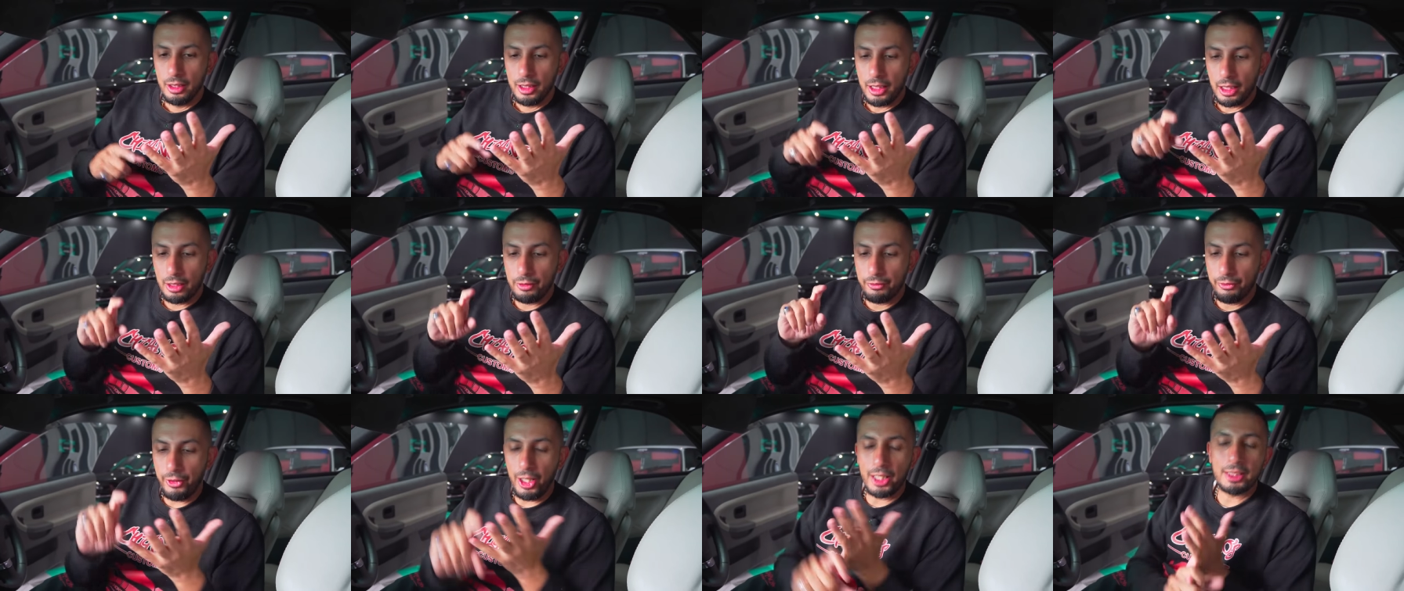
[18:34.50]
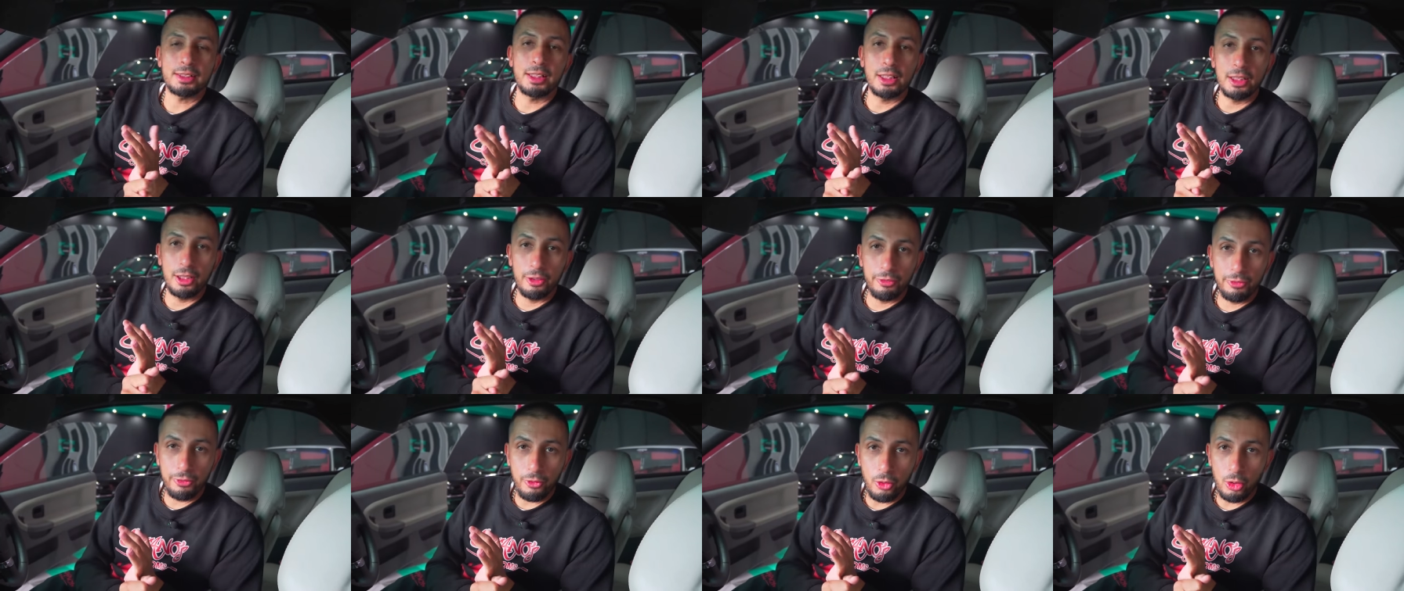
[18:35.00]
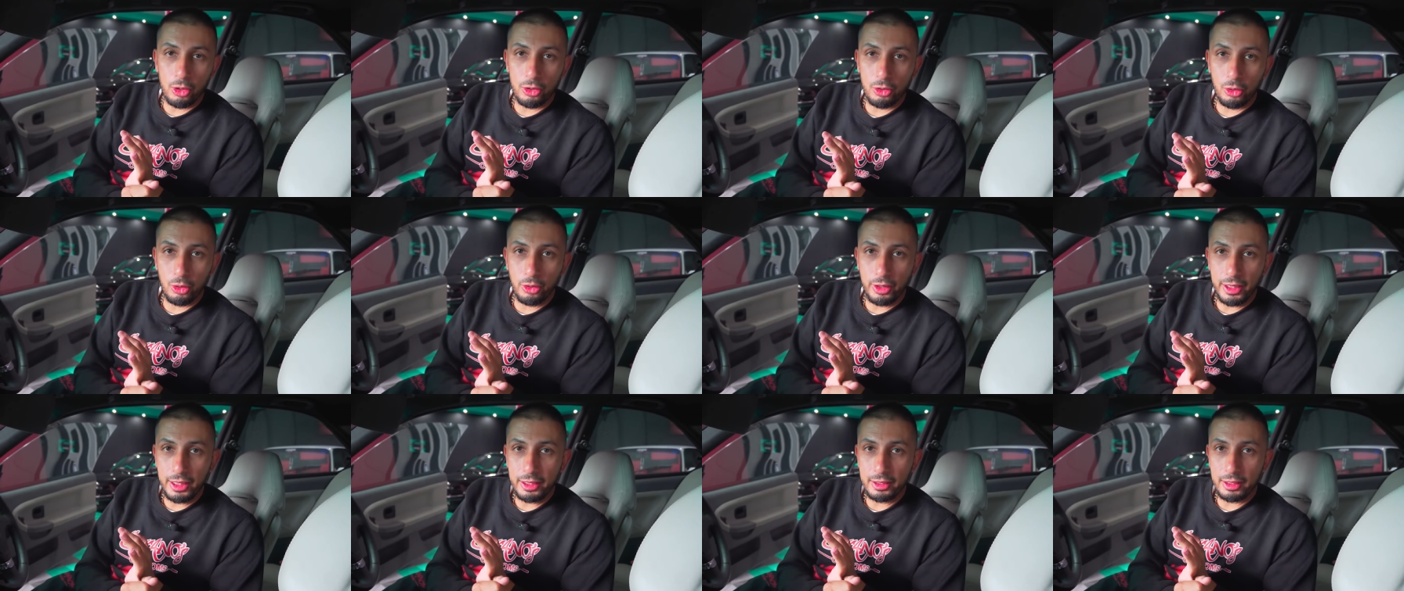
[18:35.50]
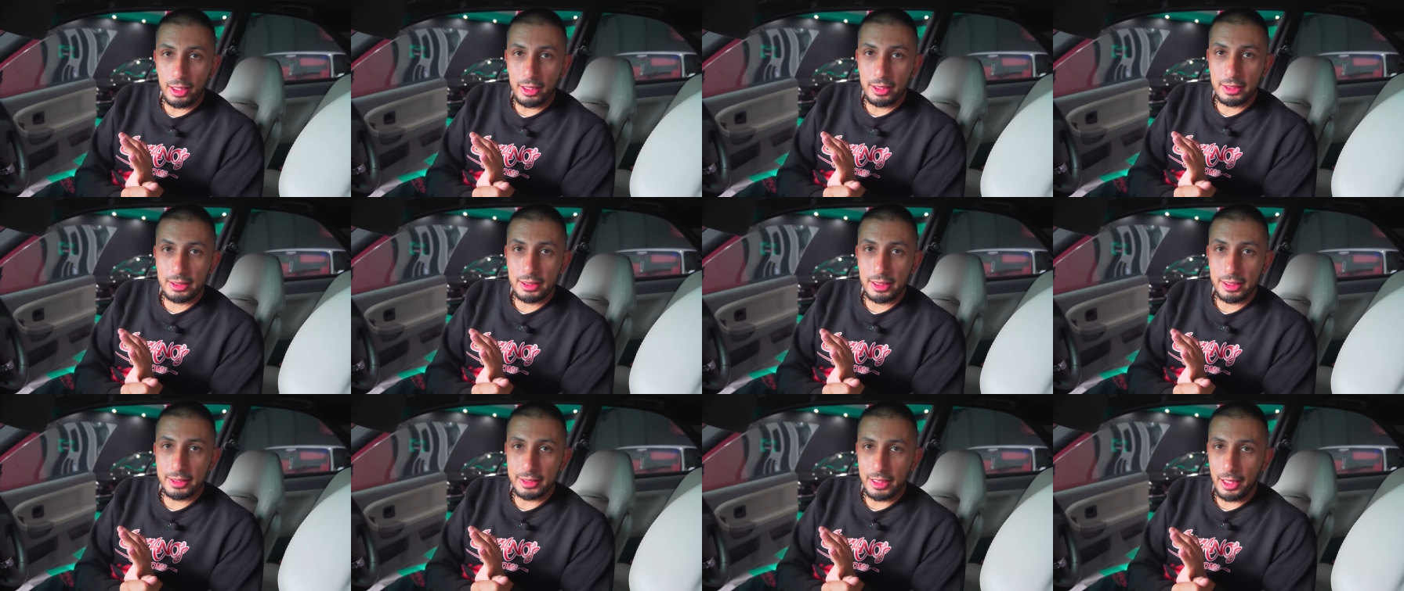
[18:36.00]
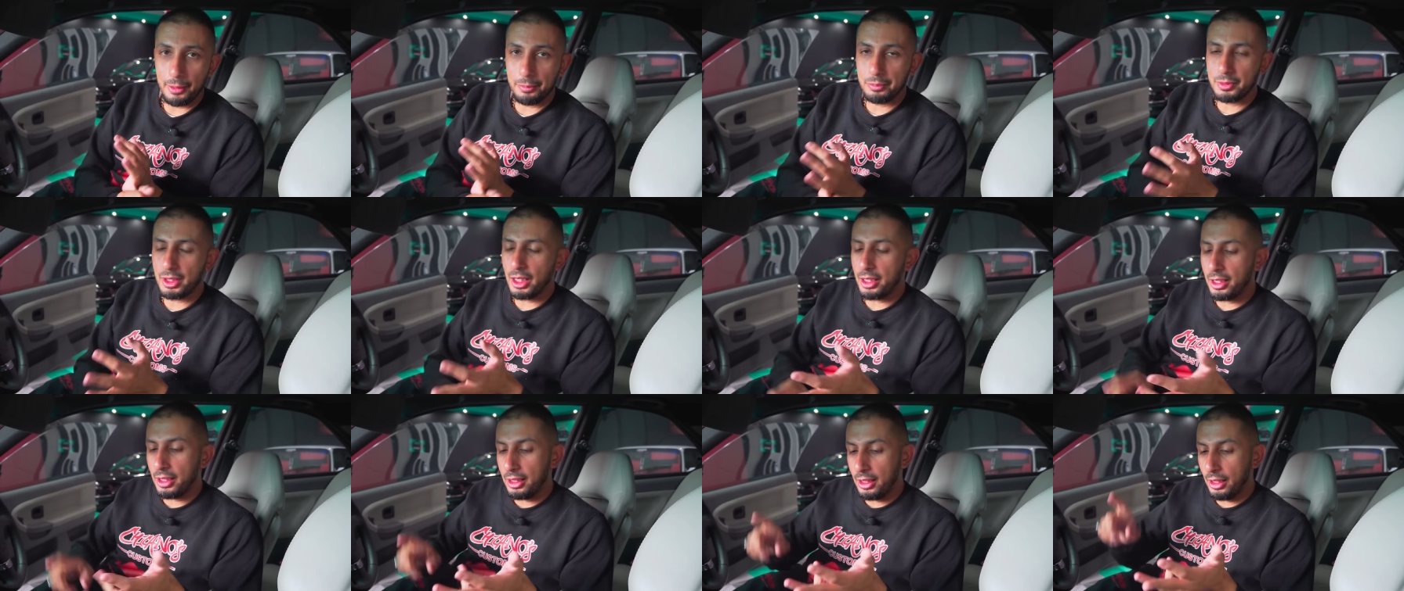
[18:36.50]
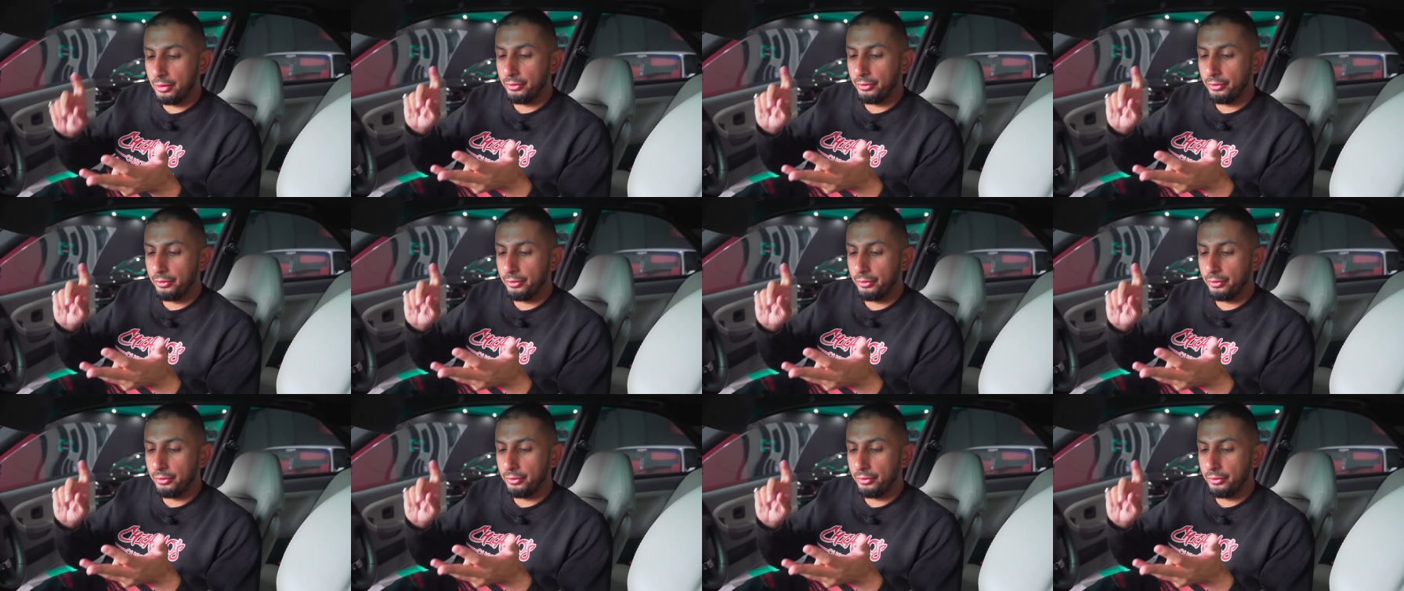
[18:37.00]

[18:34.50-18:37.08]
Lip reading: invest in a four-door E36 M3,